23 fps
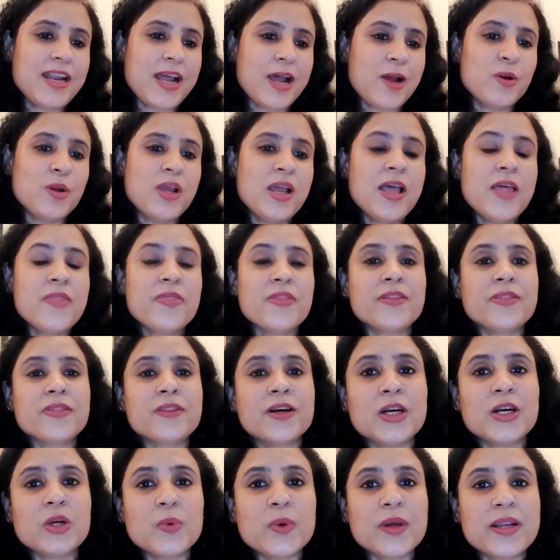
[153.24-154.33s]
Now, the
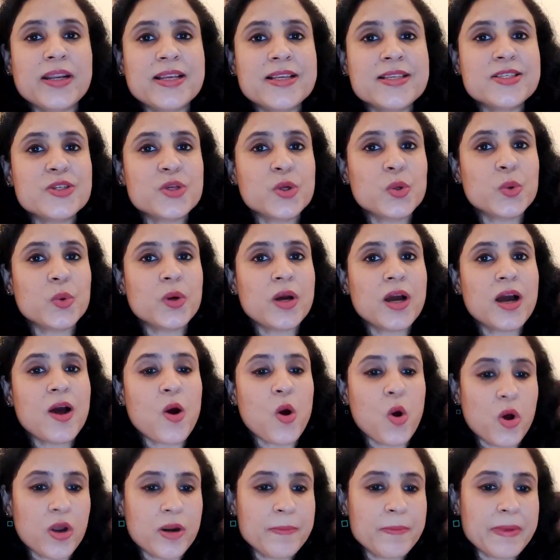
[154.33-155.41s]
third one is yoga
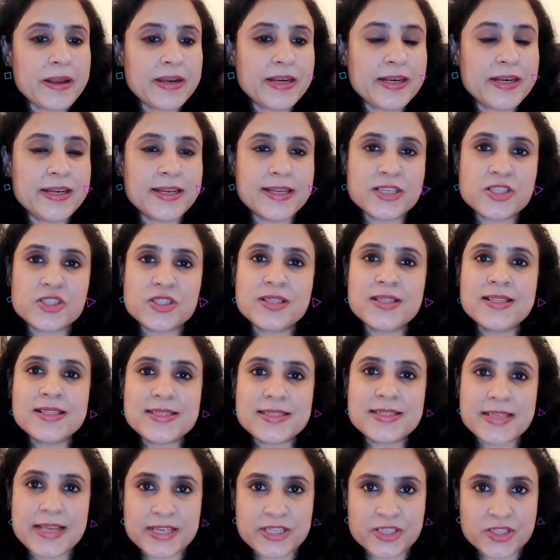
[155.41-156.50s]
or meditation
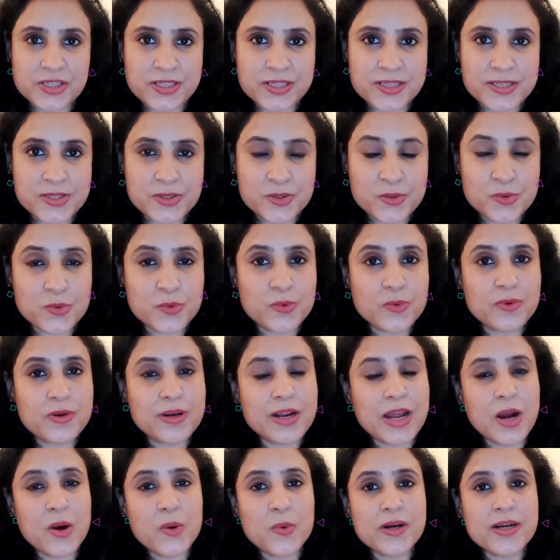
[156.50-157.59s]
sessions. So
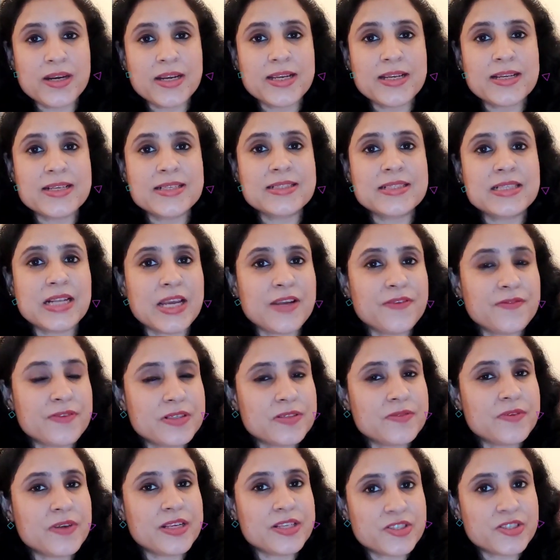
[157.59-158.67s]
nowadays life
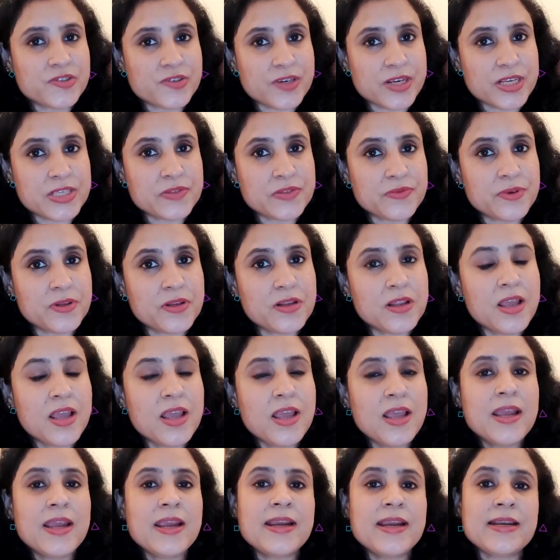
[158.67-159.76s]
is very stressful.
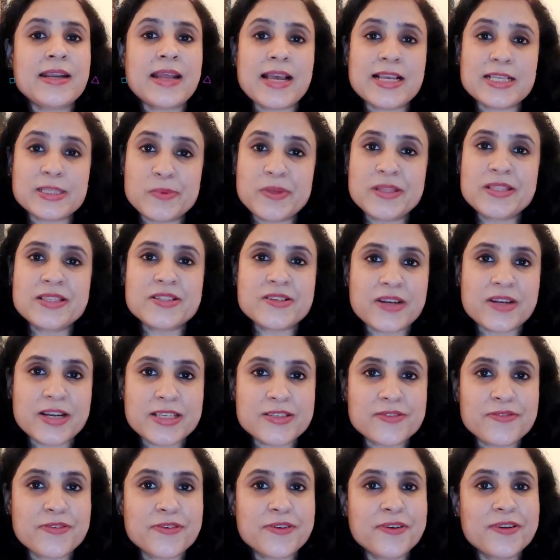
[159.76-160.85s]
It has been
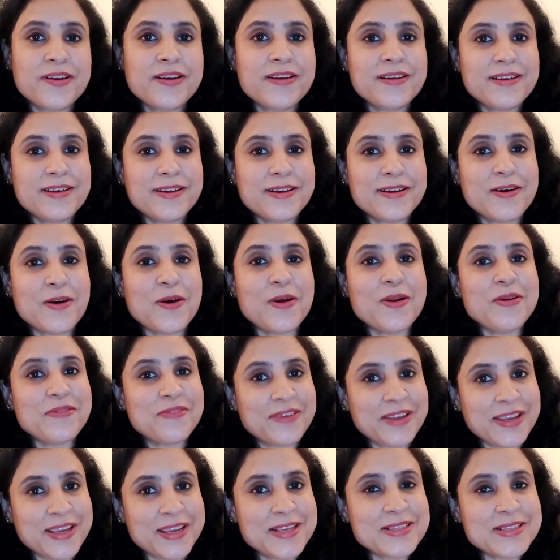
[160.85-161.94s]
stressful
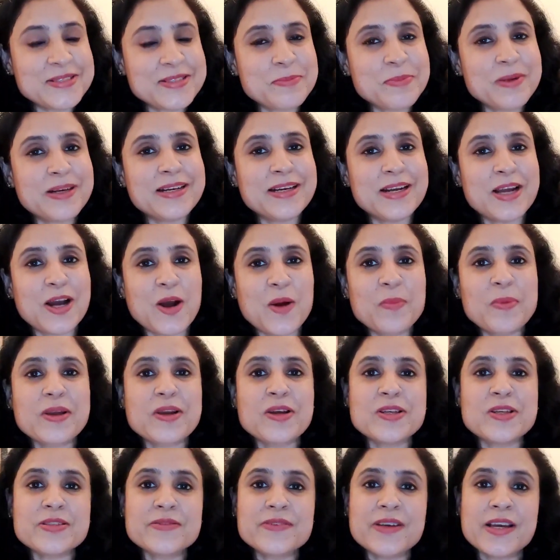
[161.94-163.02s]
always, but now
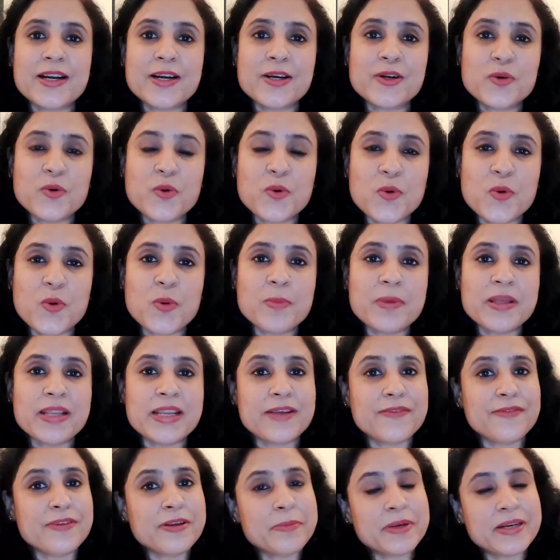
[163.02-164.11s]
because we are at home and
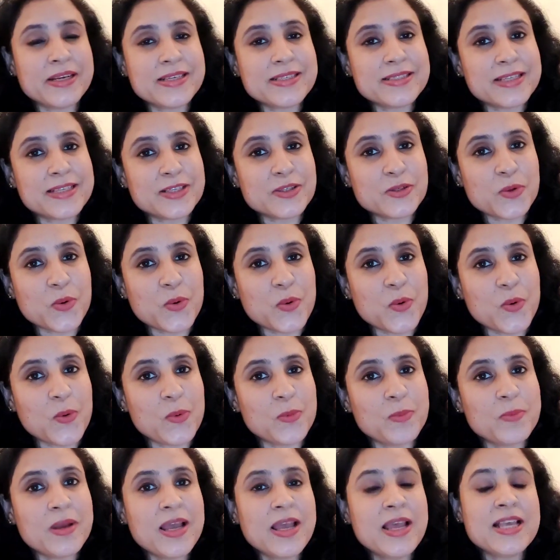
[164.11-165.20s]
everybody is at
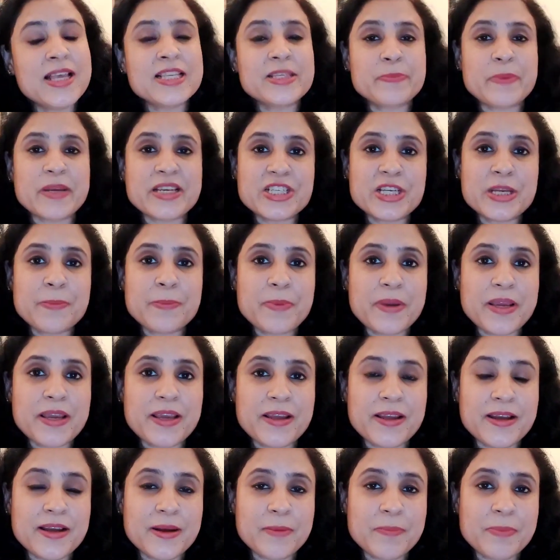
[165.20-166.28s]
home, especially
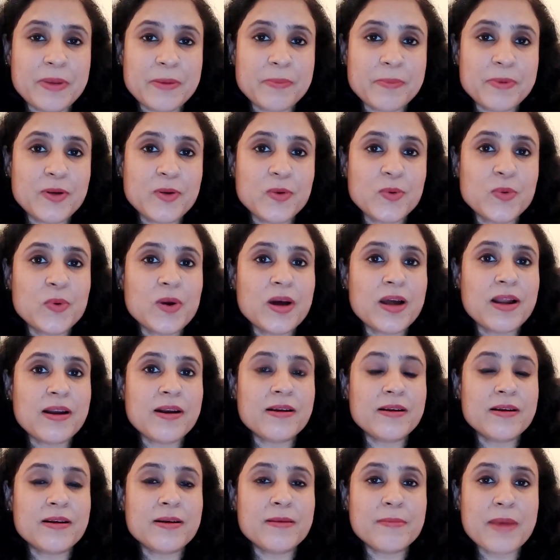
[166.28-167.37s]
people who
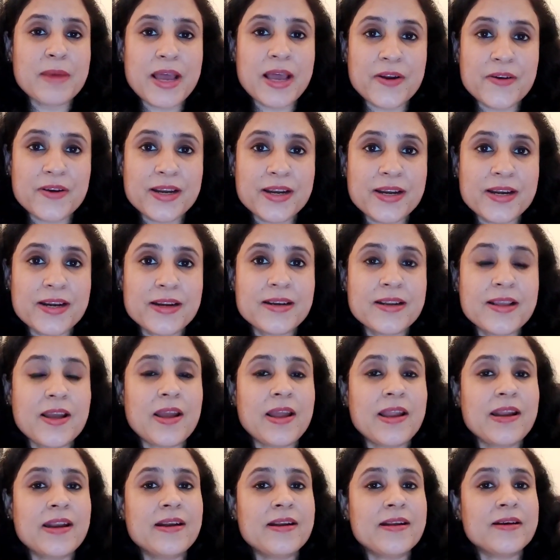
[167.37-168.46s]
are married
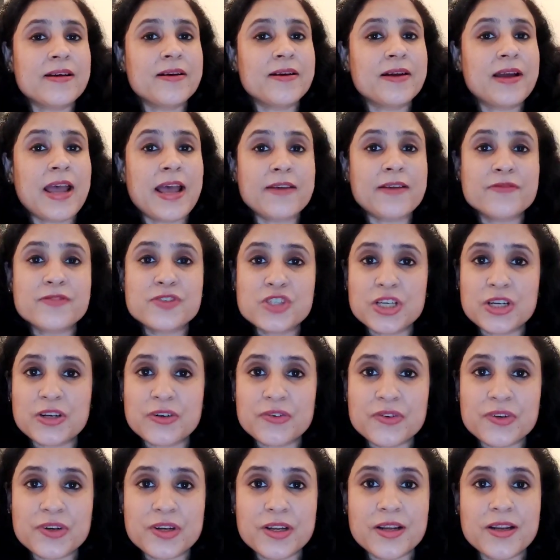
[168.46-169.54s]
and have
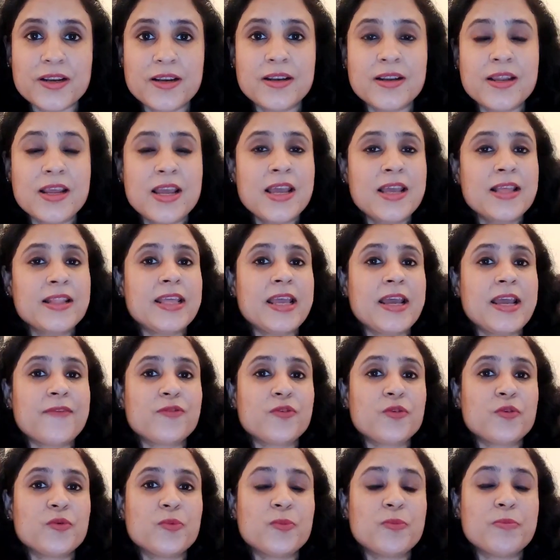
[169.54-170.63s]
children, they
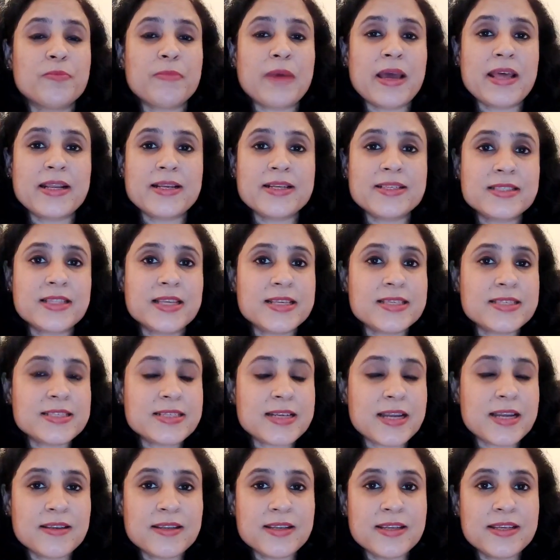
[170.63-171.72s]
have to manage their
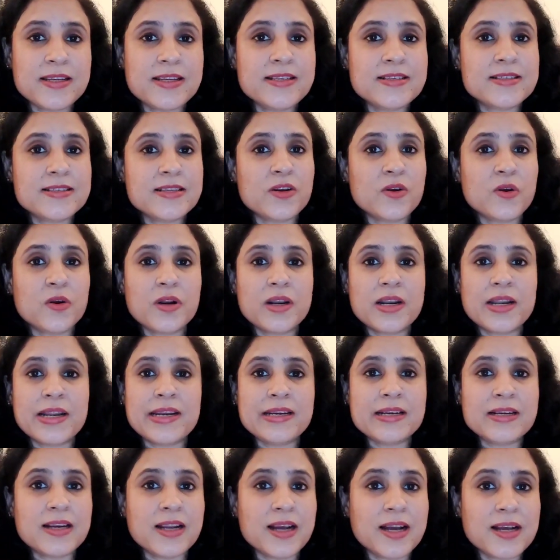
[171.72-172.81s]
studies and
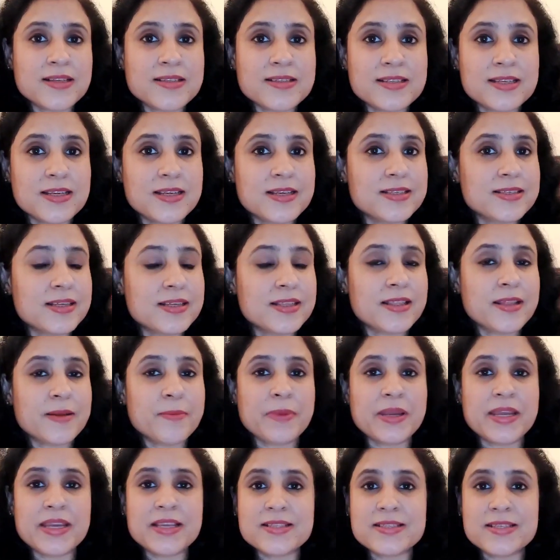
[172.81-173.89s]
online classes and the
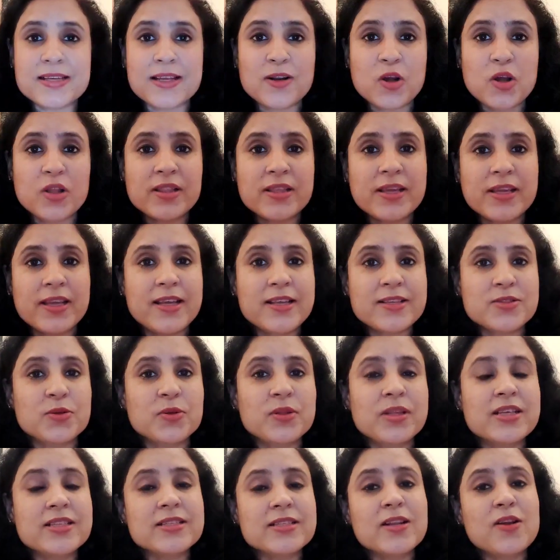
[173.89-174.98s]
maids are not there. So
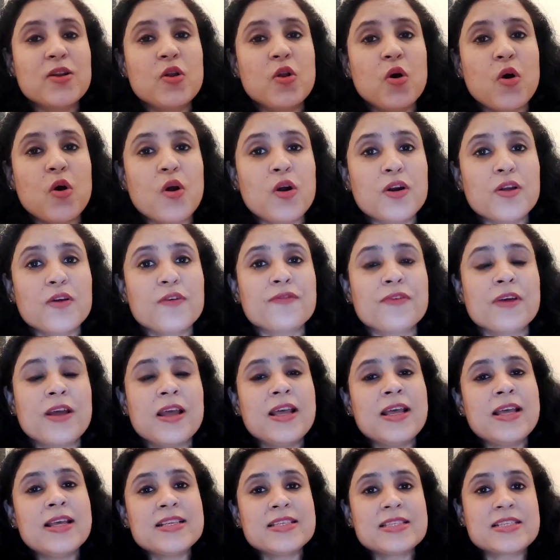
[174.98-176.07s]
there's a lot of
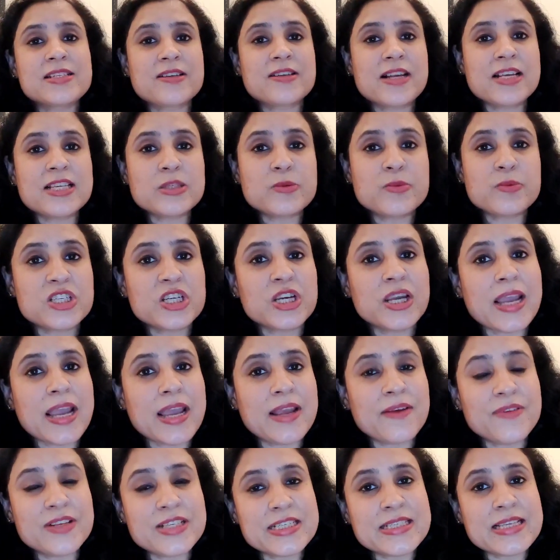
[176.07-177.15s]
stress
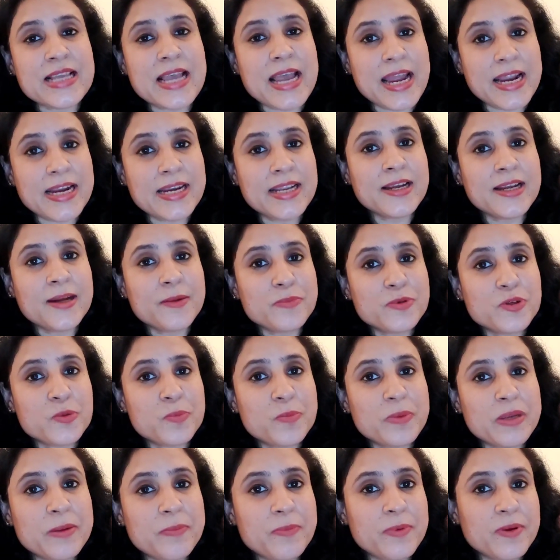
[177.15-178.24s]
which is adding up to
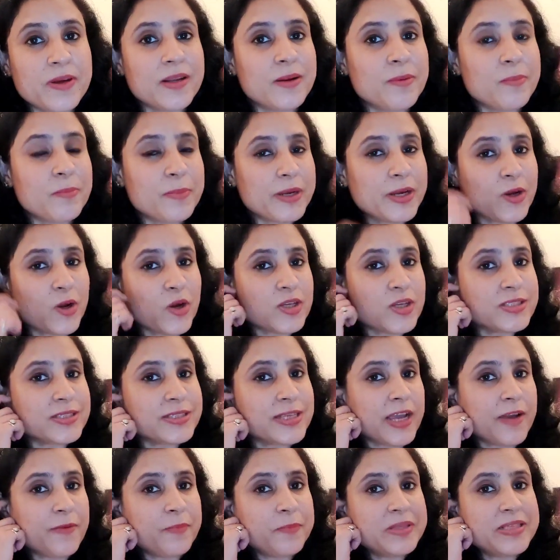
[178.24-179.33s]
people because
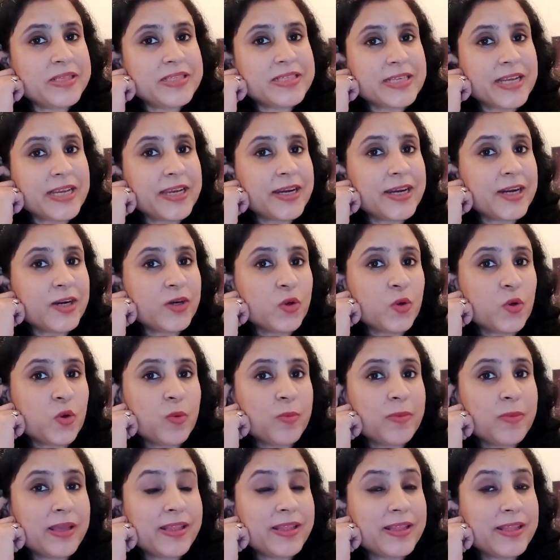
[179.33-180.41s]
they have been staying at
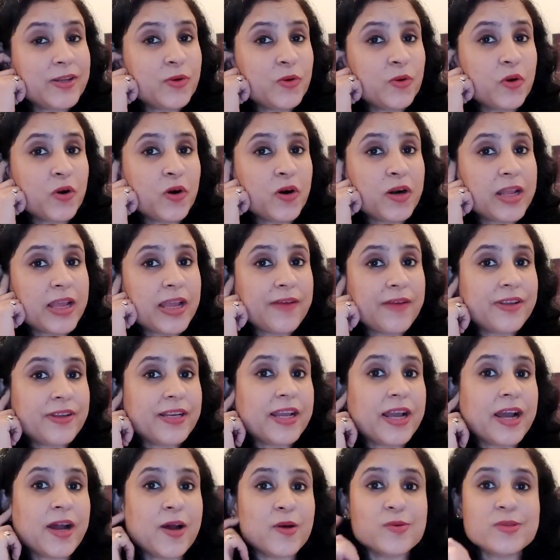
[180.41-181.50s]
home and they do not have
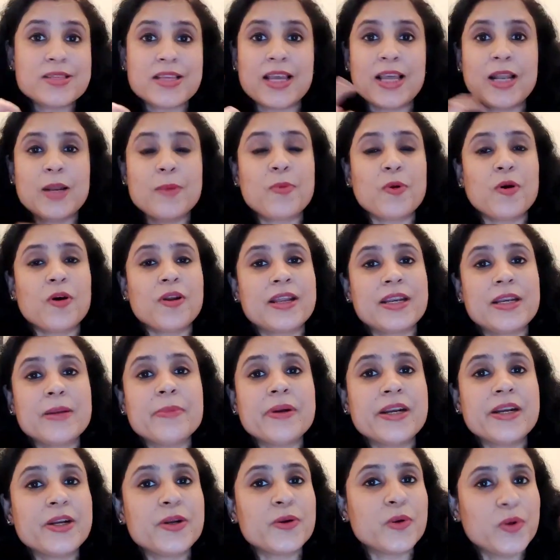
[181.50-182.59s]
any house help or
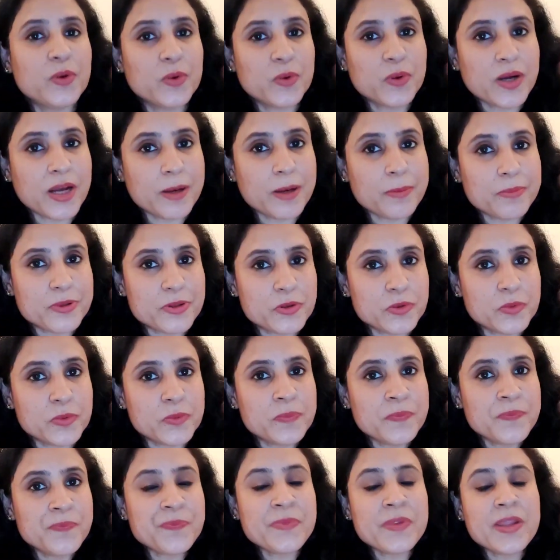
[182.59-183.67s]
anybody to look up
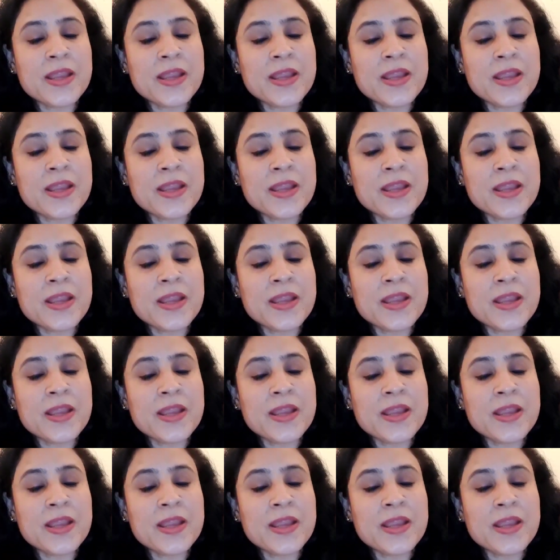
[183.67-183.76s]
to.